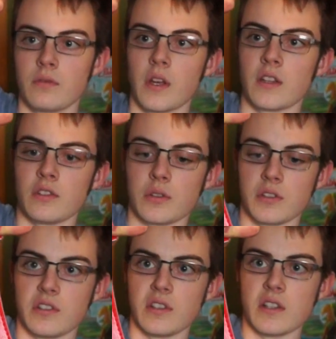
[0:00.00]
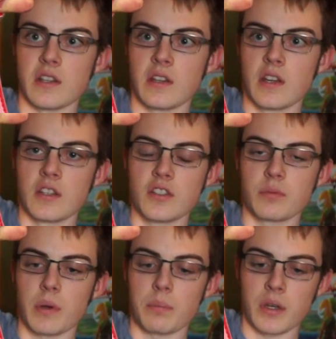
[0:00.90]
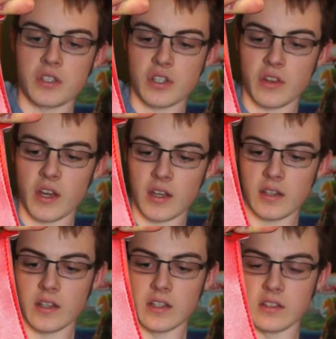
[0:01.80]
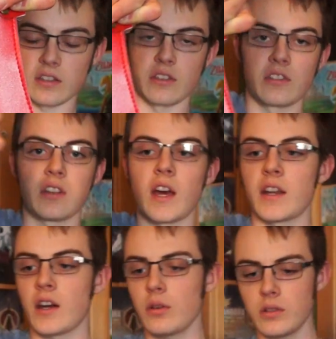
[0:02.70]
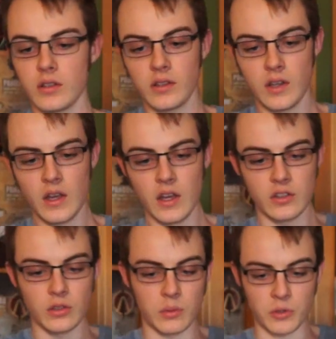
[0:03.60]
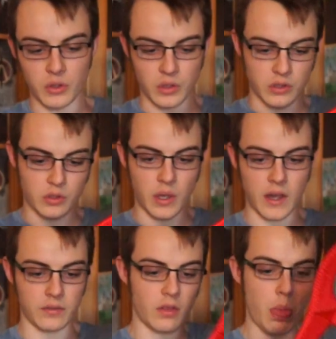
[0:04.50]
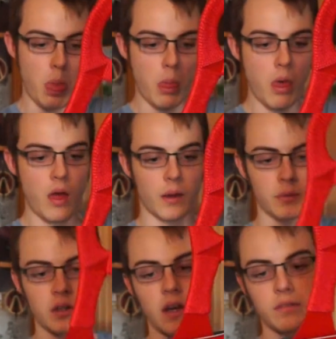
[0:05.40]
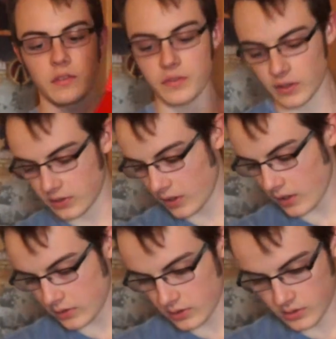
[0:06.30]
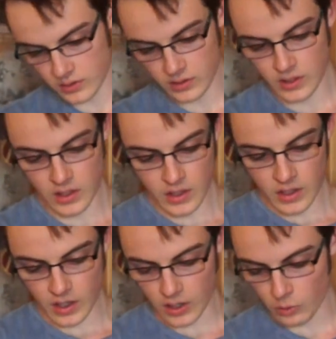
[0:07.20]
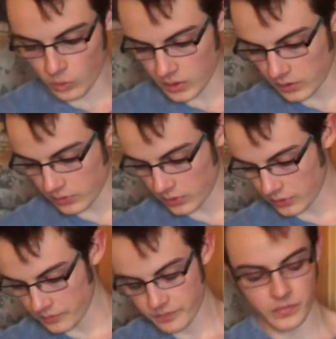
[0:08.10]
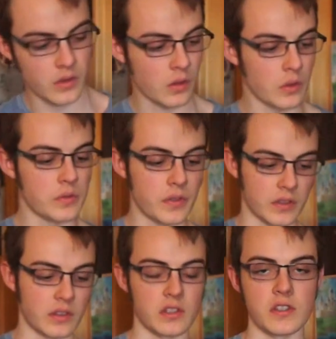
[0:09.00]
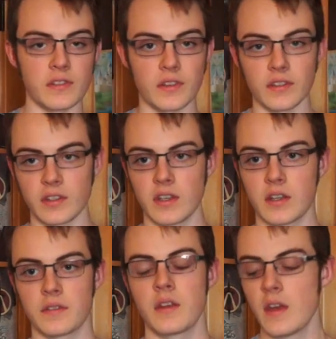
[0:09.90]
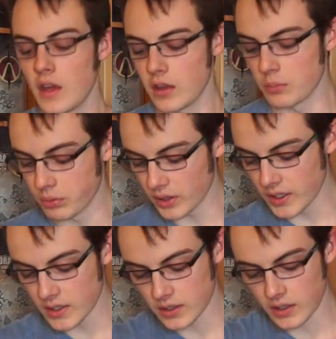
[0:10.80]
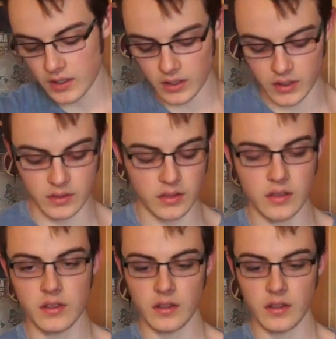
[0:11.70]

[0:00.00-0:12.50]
As you can see, just by pinching that, it doesn't slide out. So I'm going to have to fix that whenever we fix the sheath, because again, the blade cut